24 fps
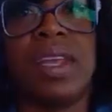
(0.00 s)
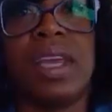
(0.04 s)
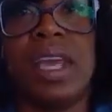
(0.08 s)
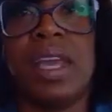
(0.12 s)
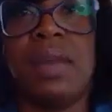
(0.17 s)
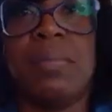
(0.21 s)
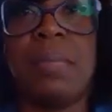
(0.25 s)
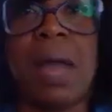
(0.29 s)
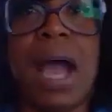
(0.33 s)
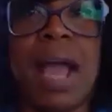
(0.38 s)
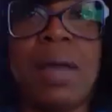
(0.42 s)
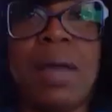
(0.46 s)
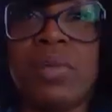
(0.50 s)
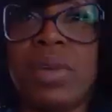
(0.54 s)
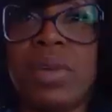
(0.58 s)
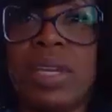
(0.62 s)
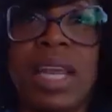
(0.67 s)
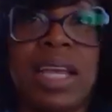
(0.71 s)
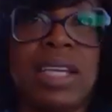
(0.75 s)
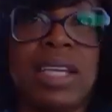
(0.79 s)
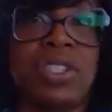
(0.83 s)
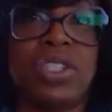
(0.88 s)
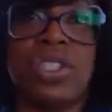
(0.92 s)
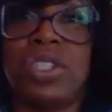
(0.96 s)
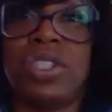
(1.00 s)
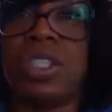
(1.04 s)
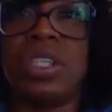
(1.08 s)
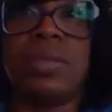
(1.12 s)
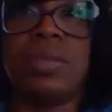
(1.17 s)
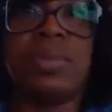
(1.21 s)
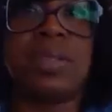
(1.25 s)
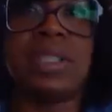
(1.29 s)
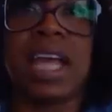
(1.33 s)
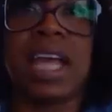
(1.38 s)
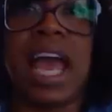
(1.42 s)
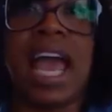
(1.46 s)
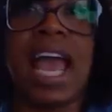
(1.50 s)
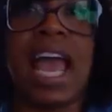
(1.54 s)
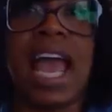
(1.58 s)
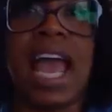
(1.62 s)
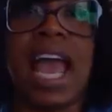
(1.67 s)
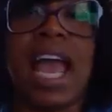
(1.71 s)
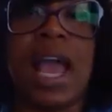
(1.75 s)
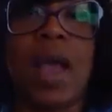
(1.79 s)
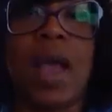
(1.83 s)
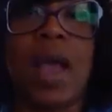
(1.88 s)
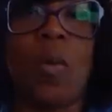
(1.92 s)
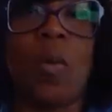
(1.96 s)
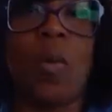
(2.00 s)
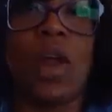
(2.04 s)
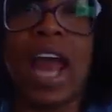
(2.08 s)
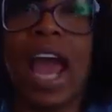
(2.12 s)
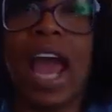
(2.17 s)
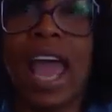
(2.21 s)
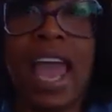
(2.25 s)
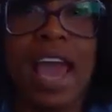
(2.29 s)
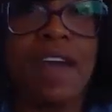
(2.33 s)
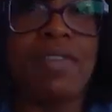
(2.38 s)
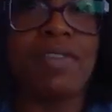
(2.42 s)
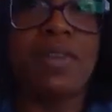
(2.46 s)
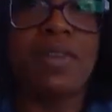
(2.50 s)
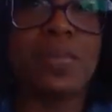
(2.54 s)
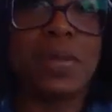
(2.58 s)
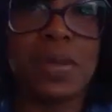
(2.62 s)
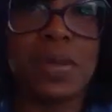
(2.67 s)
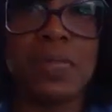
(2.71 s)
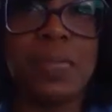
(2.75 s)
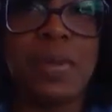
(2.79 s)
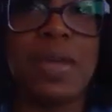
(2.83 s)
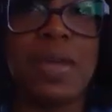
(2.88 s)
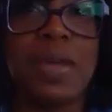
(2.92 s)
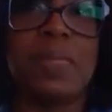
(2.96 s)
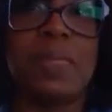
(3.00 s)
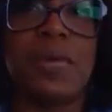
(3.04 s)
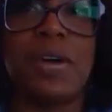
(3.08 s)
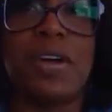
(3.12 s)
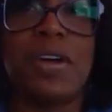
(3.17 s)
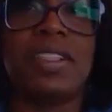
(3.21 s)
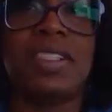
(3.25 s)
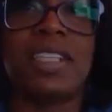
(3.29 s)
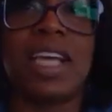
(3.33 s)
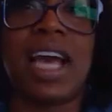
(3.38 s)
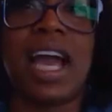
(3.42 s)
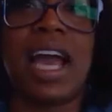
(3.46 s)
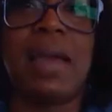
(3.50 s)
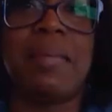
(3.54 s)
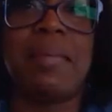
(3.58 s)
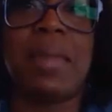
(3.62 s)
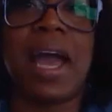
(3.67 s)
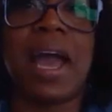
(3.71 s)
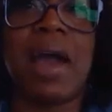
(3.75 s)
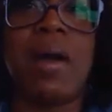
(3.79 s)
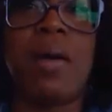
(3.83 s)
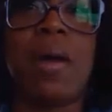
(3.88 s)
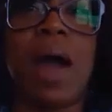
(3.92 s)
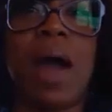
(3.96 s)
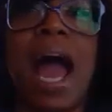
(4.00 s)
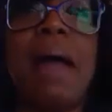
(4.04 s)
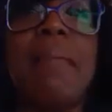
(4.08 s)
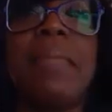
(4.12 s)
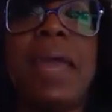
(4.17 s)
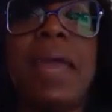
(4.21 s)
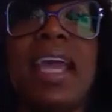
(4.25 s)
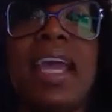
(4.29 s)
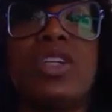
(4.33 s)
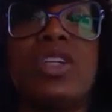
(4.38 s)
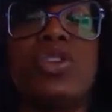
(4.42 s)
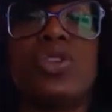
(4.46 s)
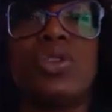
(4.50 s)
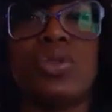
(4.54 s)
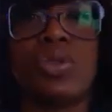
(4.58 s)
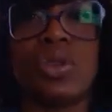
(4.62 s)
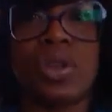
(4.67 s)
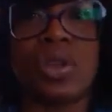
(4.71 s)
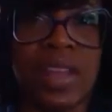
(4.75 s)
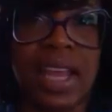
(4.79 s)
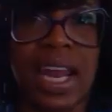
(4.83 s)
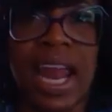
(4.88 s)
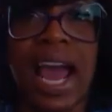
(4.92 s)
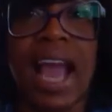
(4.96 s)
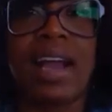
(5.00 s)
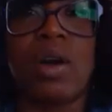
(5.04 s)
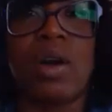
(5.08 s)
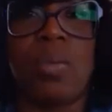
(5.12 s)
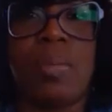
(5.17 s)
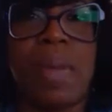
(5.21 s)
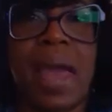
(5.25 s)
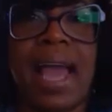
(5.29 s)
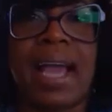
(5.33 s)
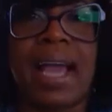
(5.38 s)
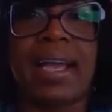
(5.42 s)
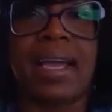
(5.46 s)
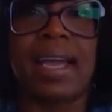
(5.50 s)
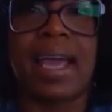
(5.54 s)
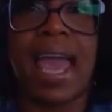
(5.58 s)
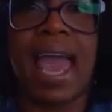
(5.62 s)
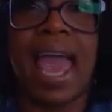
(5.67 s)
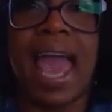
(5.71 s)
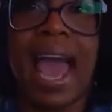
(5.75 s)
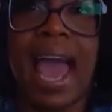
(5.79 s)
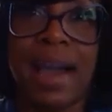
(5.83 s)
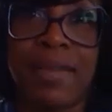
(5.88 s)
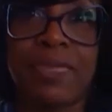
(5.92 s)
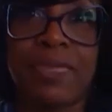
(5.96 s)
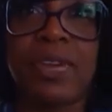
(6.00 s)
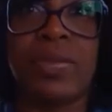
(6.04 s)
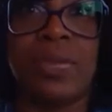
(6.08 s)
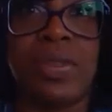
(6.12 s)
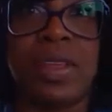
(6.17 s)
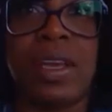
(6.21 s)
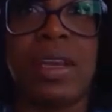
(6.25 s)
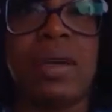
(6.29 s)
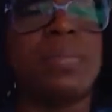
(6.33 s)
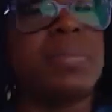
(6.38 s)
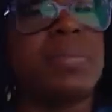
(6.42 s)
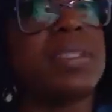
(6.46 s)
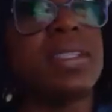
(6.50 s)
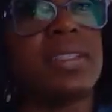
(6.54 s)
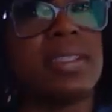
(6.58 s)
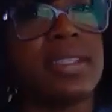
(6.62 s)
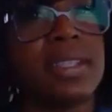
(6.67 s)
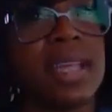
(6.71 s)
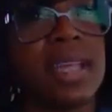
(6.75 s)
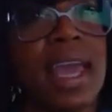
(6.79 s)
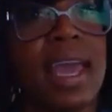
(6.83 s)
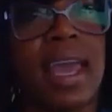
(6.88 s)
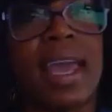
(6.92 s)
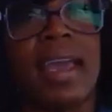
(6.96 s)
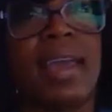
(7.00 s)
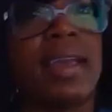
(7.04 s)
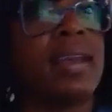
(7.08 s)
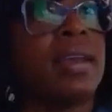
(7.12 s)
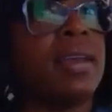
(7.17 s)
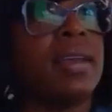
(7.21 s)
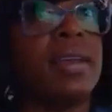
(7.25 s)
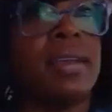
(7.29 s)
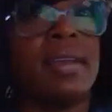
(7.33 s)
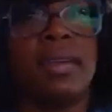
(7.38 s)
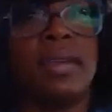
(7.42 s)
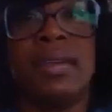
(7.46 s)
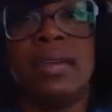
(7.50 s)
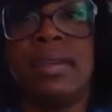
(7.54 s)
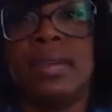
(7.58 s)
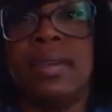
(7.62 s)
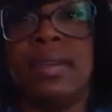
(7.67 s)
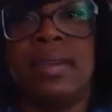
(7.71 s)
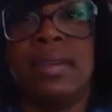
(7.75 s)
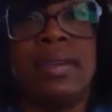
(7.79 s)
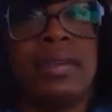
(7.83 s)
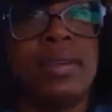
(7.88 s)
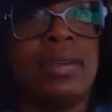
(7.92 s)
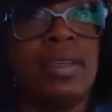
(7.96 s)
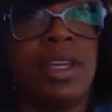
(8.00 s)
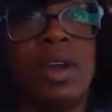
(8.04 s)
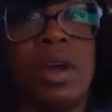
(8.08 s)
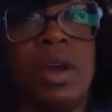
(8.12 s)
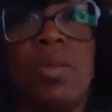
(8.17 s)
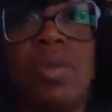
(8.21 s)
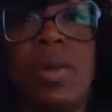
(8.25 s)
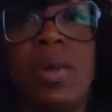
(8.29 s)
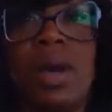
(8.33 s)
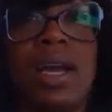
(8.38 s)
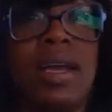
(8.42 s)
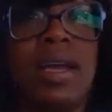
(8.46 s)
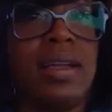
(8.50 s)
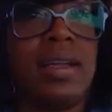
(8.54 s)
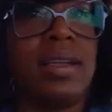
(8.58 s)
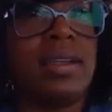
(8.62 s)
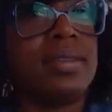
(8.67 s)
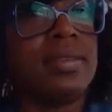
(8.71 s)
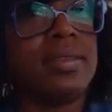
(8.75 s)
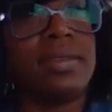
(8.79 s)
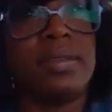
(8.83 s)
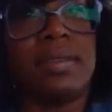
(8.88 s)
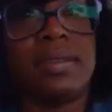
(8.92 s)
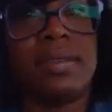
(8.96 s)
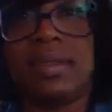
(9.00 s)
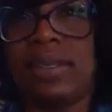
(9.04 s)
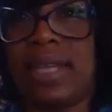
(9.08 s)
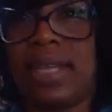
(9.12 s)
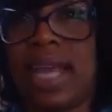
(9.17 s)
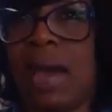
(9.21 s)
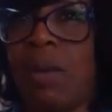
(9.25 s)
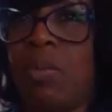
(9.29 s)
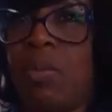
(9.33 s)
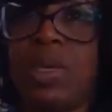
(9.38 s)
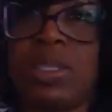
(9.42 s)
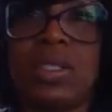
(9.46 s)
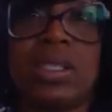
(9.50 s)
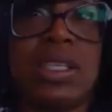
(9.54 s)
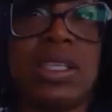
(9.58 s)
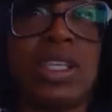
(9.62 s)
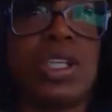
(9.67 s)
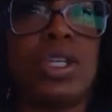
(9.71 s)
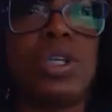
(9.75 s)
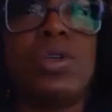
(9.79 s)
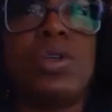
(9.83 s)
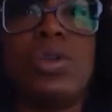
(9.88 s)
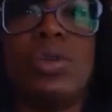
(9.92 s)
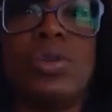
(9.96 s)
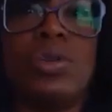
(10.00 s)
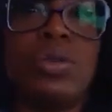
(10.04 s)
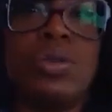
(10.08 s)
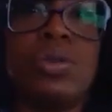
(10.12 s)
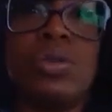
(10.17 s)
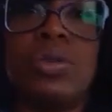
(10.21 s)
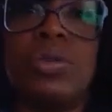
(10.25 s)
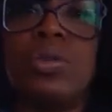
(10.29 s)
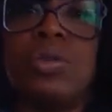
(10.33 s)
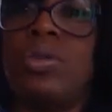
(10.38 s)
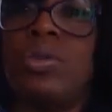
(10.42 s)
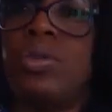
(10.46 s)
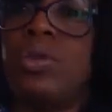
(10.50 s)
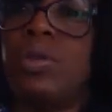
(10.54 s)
in my relationships, when I have to put people on timeout, I make sure that I go back after them to say, you know what, that wasn't cool.